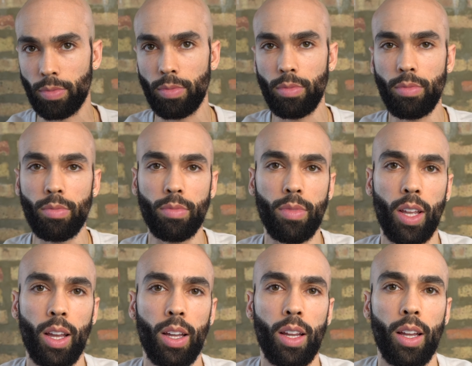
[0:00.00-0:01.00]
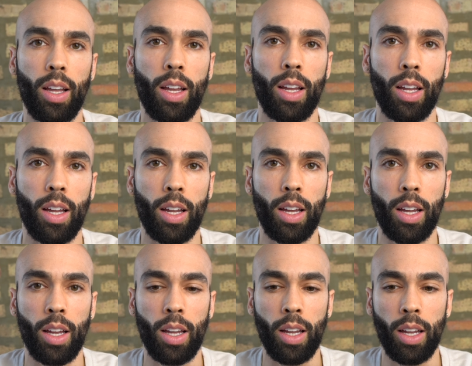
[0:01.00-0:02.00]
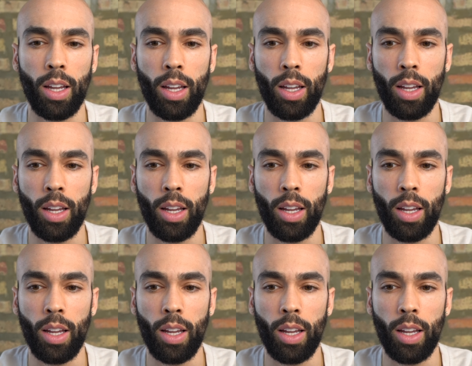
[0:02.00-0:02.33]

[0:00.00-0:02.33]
Nothing is said.